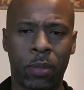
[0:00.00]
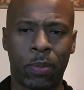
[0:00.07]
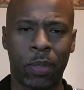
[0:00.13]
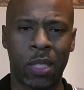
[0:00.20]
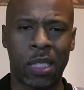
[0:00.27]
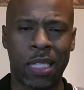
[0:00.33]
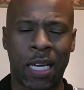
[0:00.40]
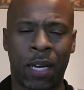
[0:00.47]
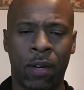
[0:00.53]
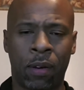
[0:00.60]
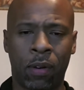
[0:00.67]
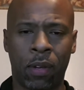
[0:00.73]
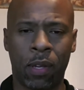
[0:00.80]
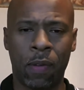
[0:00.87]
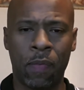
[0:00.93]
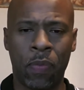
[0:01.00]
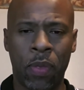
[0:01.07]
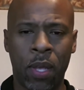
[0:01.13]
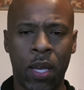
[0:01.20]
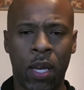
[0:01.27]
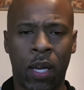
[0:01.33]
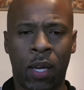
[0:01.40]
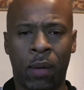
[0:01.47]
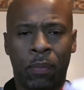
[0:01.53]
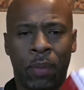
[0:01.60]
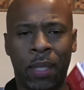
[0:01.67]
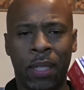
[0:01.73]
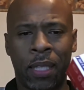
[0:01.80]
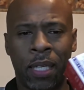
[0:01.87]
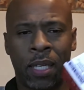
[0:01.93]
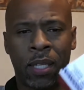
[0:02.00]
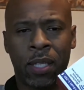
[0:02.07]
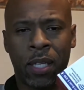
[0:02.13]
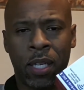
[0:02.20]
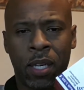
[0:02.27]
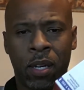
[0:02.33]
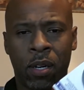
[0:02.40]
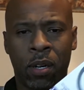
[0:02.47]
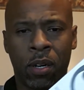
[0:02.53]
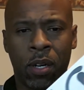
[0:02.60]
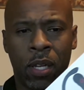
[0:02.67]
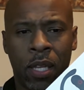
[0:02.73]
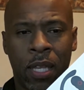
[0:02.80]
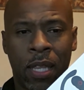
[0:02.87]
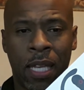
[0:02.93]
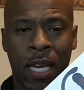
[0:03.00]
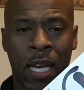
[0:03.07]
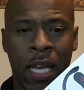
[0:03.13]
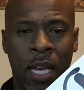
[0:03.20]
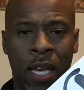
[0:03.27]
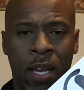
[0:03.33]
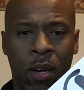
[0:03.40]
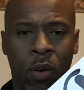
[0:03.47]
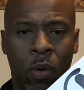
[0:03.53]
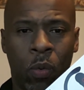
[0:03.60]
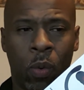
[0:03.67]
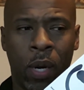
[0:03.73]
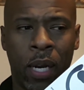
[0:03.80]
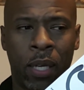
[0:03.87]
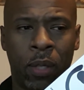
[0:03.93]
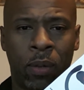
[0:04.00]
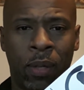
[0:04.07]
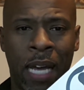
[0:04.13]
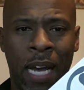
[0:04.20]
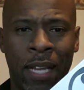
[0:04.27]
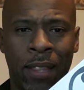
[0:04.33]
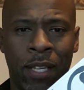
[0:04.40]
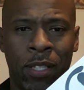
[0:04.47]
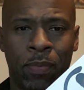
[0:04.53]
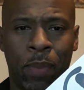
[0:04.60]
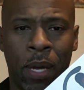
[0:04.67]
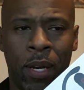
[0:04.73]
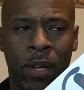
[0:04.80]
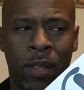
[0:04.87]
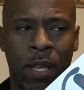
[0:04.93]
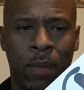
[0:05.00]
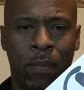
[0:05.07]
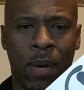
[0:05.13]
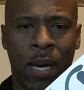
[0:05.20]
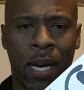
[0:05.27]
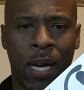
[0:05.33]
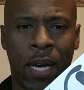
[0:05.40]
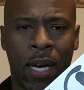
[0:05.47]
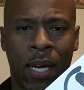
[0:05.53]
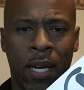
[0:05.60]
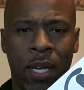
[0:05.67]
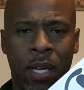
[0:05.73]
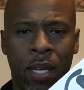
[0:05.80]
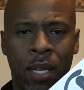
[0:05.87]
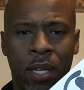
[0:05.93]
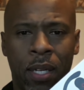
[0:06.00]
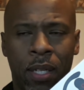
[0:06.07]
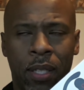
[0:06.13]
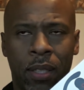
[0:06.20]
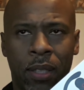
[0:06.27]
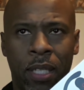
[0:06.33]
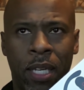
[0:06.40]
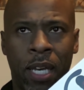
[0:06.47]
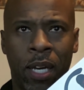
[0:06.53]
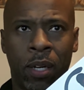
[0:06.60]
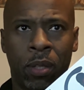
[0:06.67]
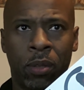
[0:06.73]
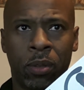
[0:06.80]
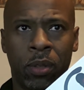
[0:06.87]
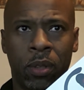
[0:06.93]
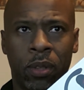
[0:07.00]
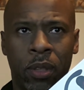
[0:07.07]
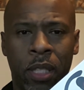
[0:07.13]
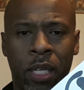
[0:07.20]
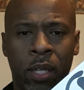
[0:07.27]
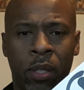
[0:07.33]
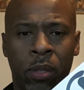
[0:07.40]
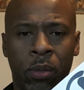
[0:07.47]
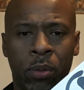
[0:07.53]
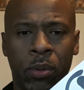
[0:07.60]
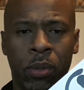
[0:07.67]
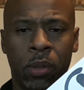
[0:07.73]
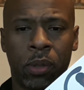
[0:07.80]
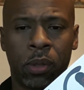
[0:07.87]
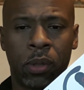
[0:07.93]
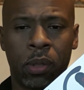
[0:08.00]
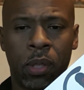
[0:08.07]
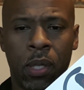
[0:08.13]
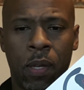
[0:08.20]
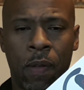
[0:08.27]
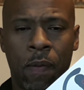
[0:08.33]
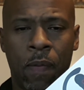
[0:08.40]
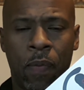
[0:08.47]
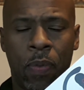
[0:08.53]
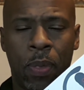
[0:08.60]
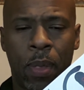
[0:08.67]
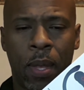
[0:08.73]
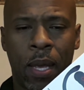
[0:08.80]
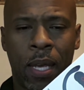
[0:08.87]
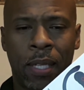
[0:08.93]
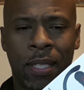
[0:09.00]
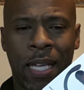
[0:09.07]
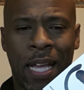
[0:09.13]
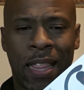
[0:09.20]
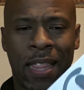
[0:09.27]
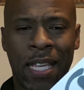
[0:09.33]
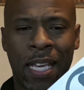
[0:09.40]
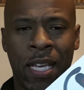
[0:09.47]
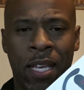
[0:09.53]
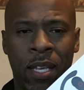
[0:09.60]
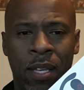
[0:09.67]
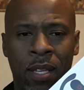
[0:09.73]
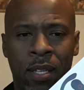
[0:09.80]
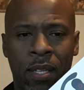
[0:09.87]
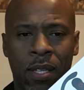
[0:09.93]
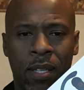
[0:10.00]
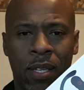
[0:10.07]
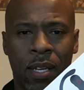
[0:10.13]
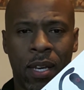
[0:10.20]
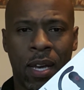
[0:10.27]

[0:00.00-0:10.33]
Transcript: sound. But these here, what I do like these better than my TLs, is that these